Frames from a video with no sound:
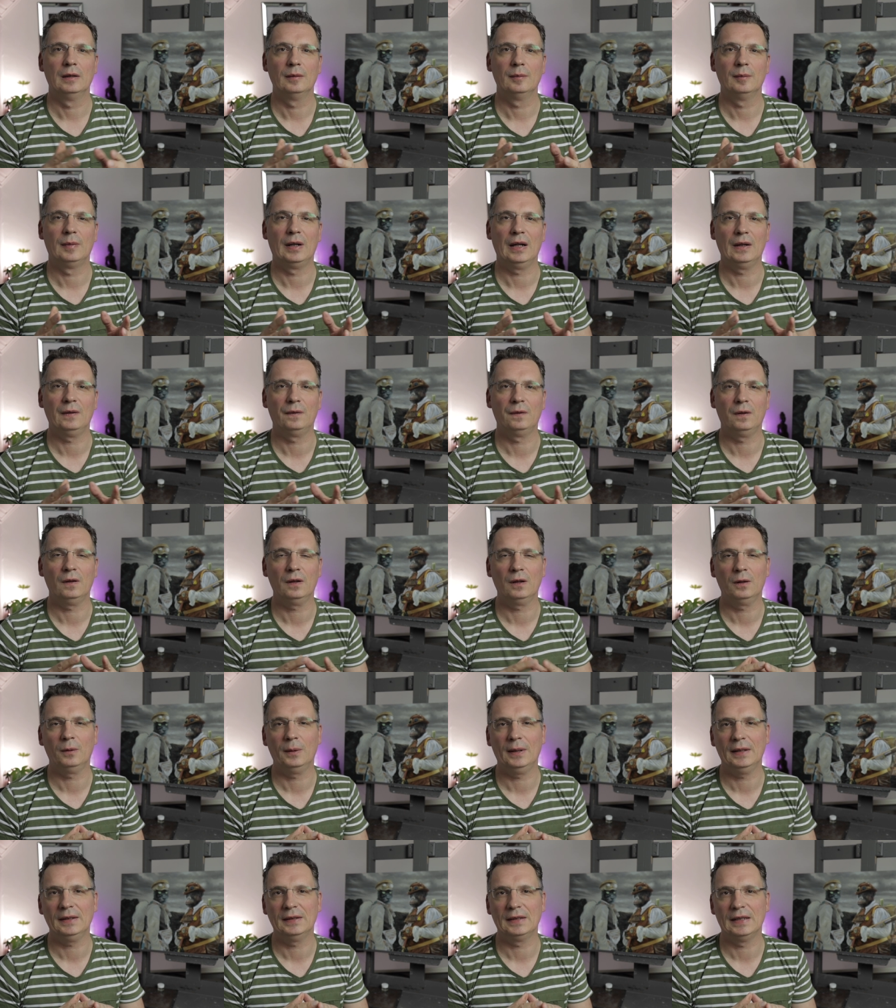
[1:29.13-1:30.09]
By
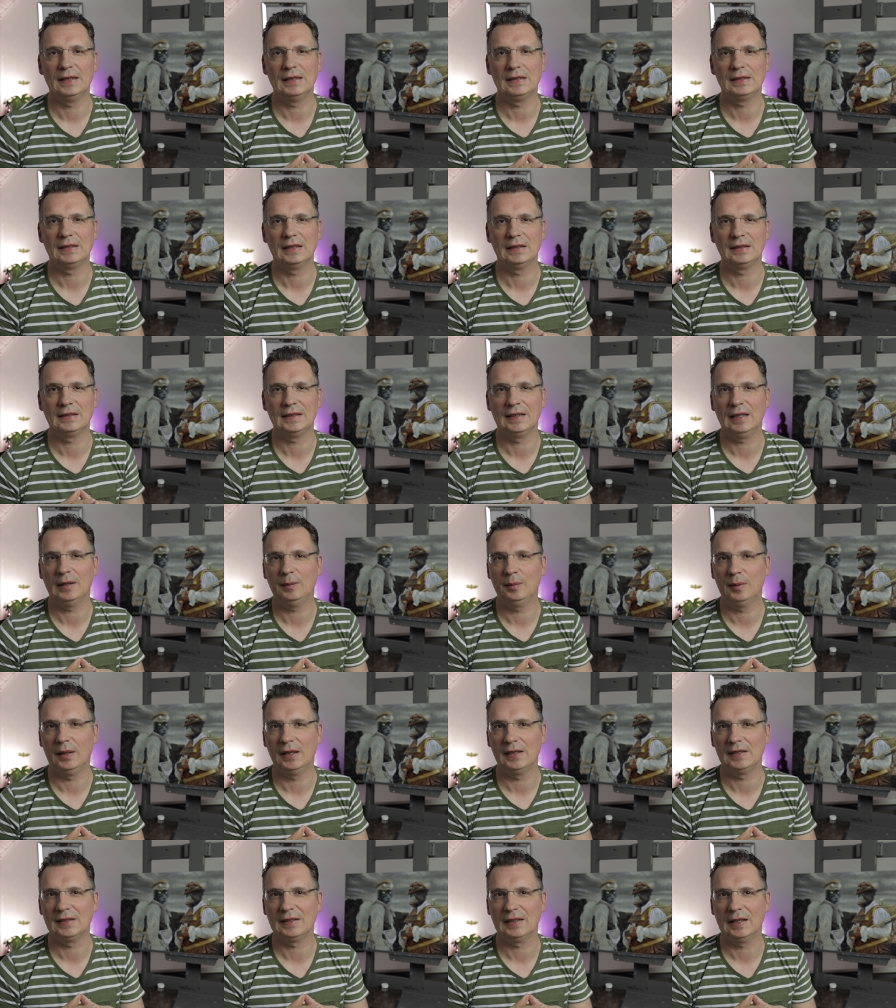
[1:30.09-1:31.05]
following this
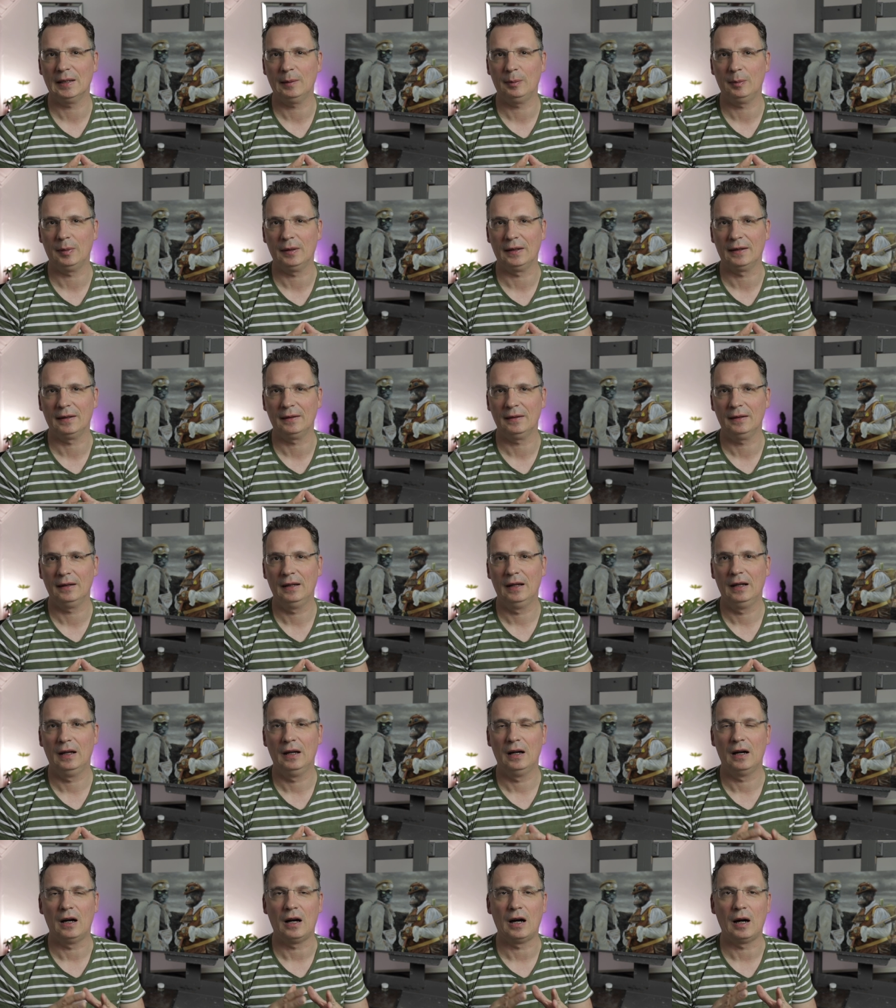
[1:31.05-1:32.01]
step-by-step plan,
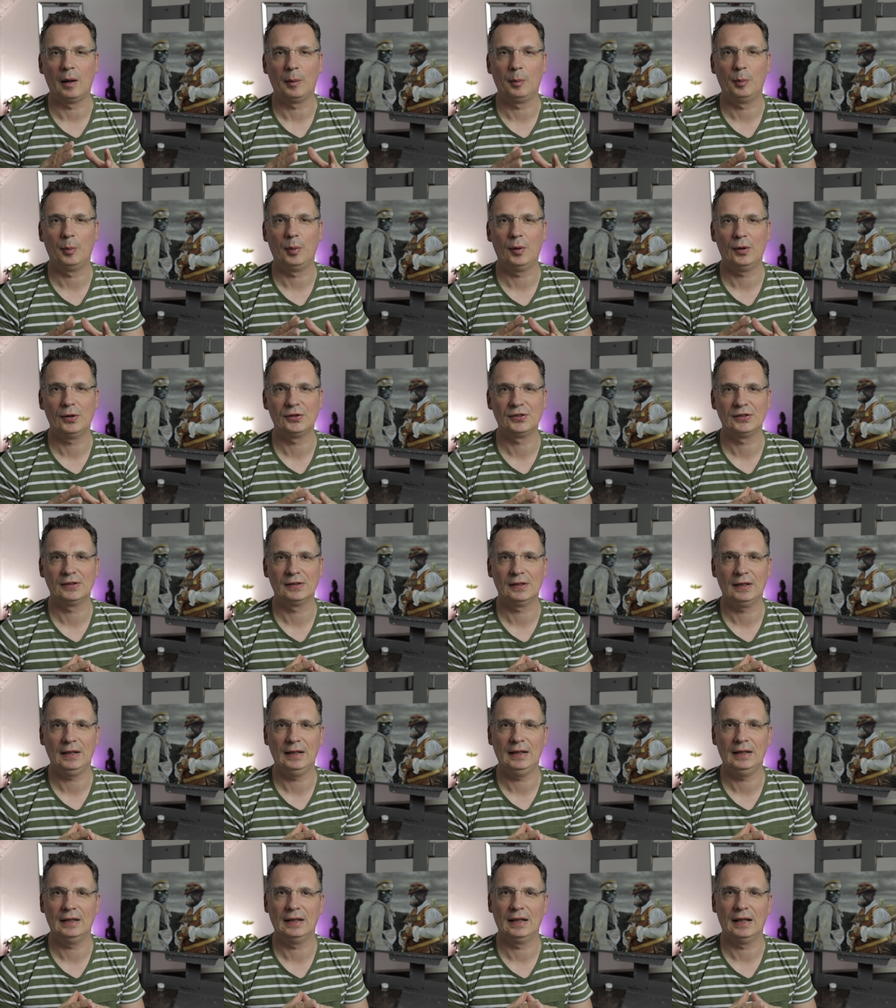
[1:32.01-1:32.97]
I
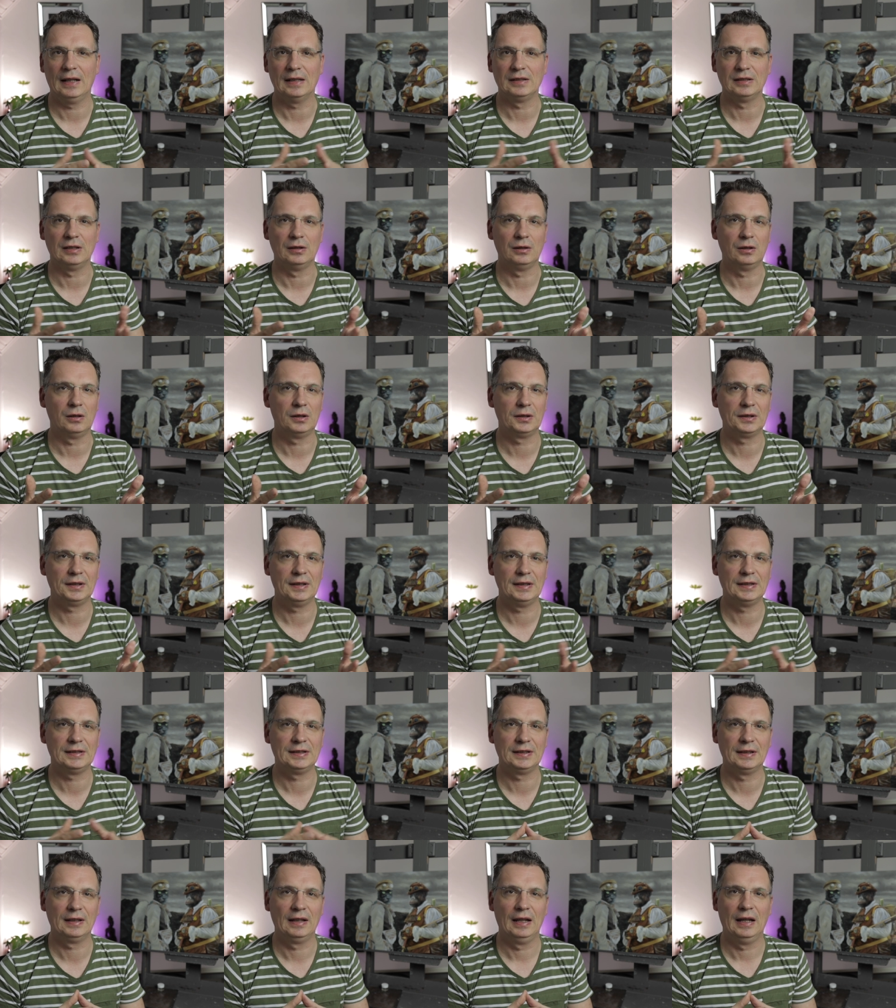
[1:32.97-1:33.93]
personally, as an
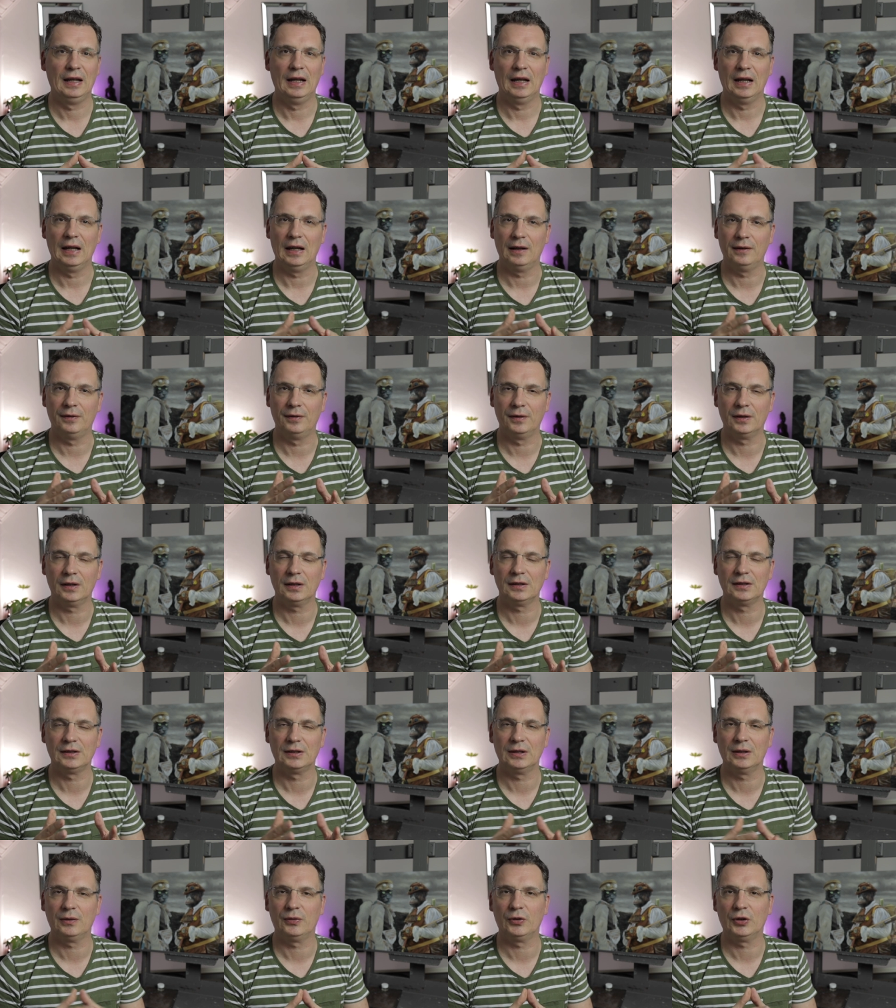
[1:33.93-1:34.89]
artist, have
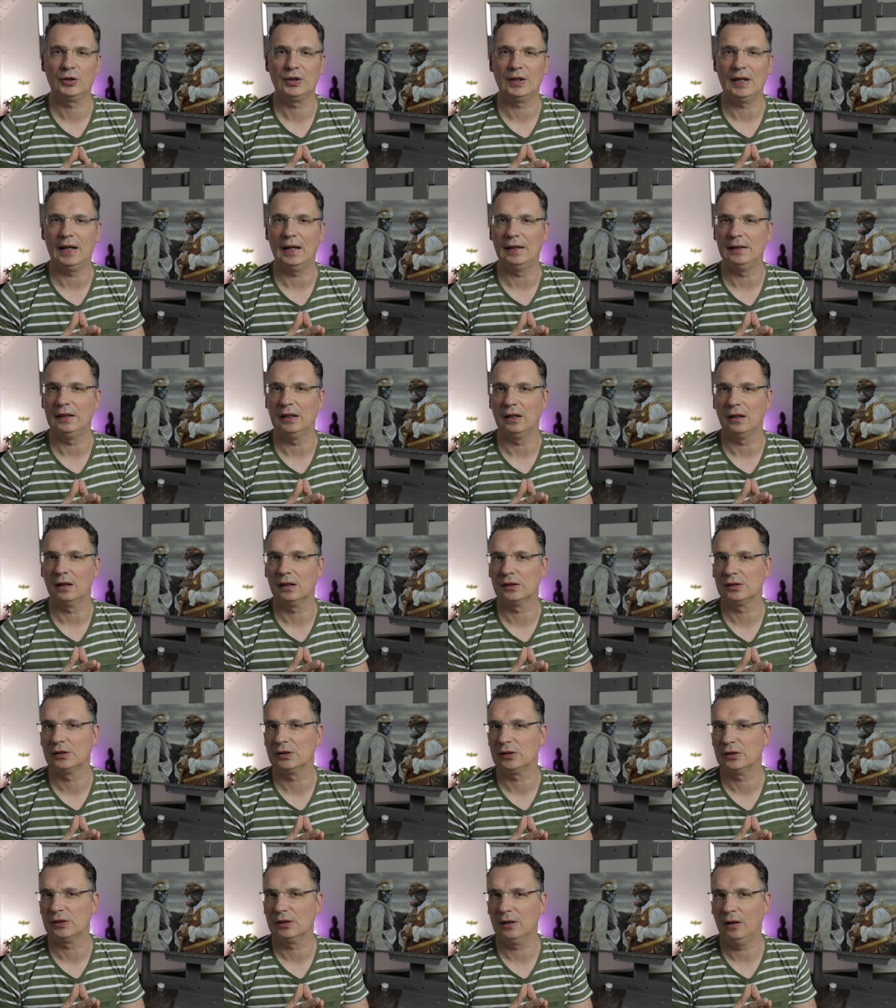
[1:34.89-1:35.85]
not suffered any
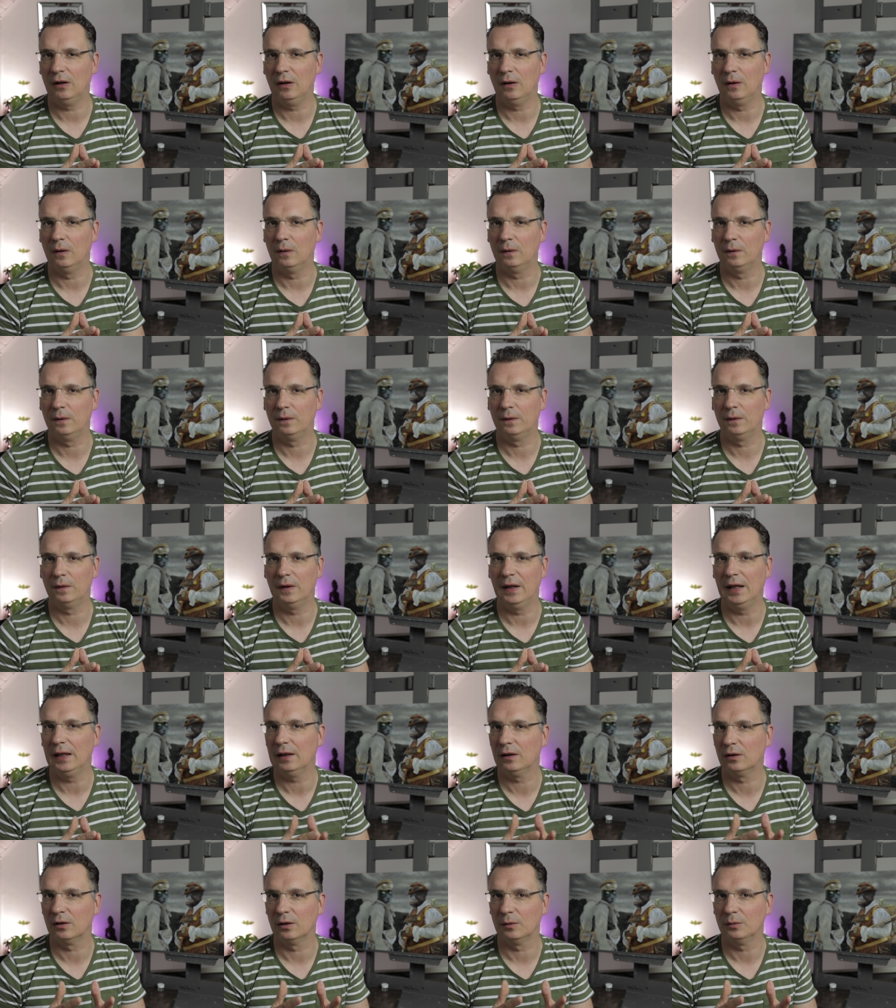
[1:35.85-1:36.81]
loss of
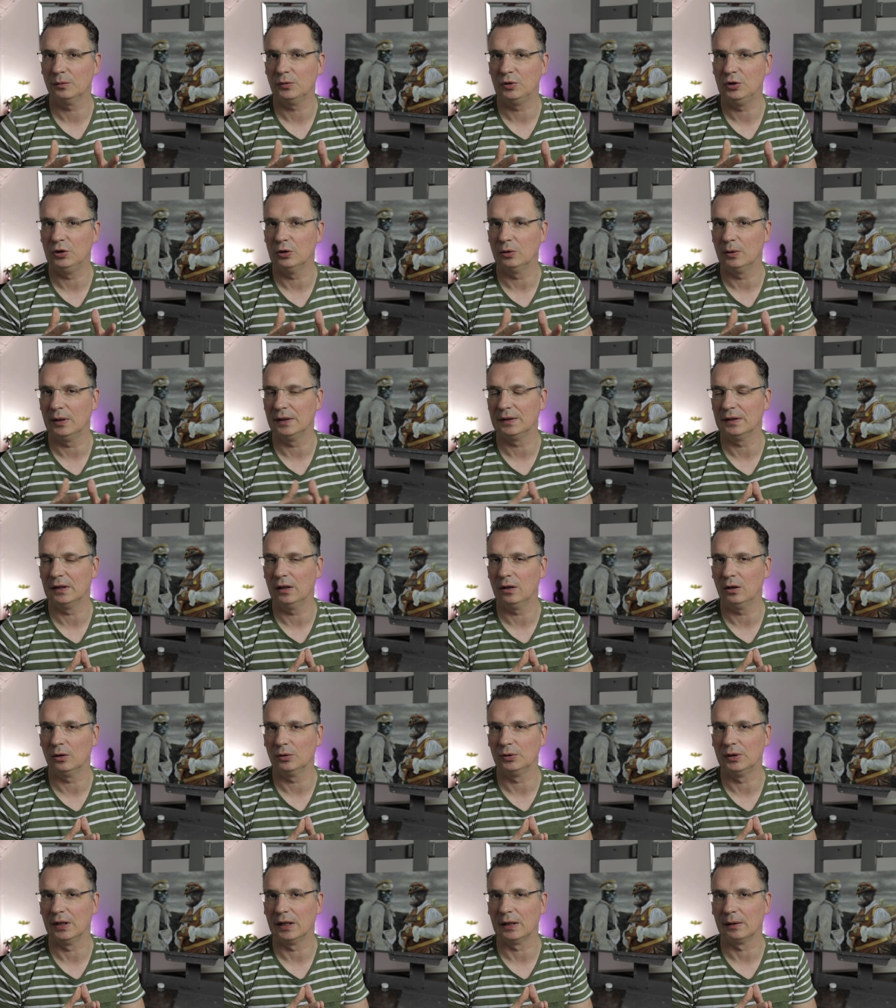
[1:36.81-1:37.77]
income during the
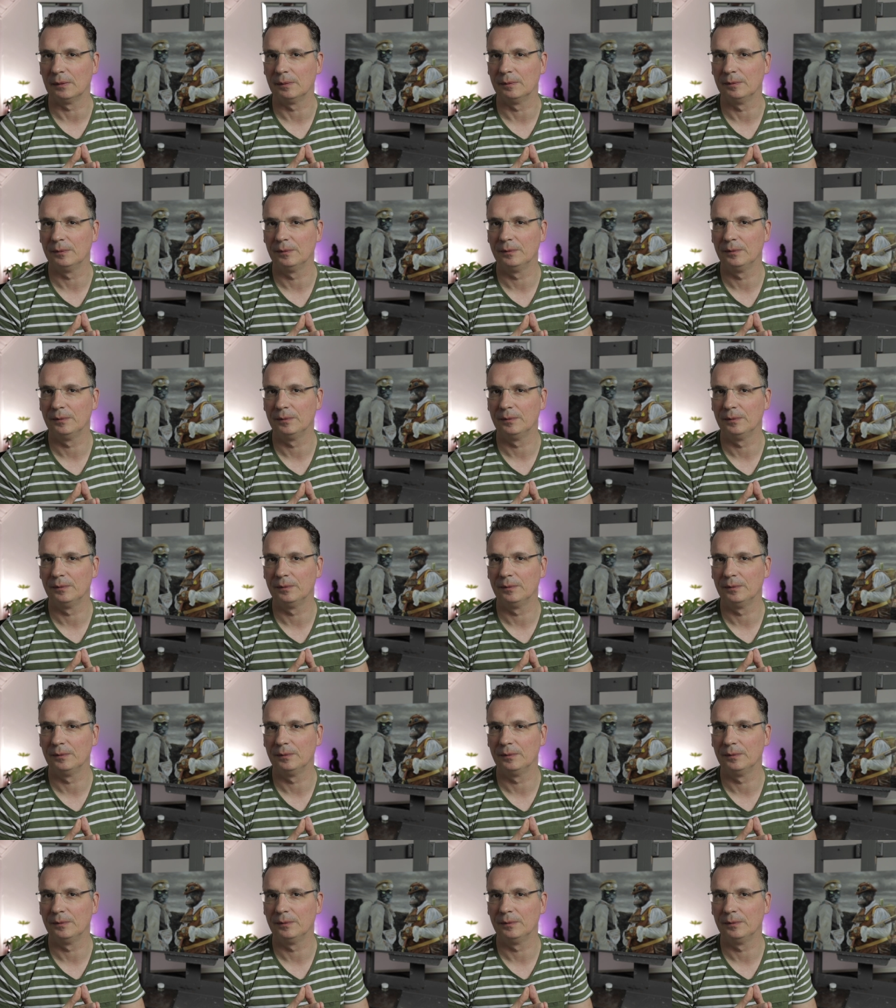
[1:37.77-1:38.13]
lockdown.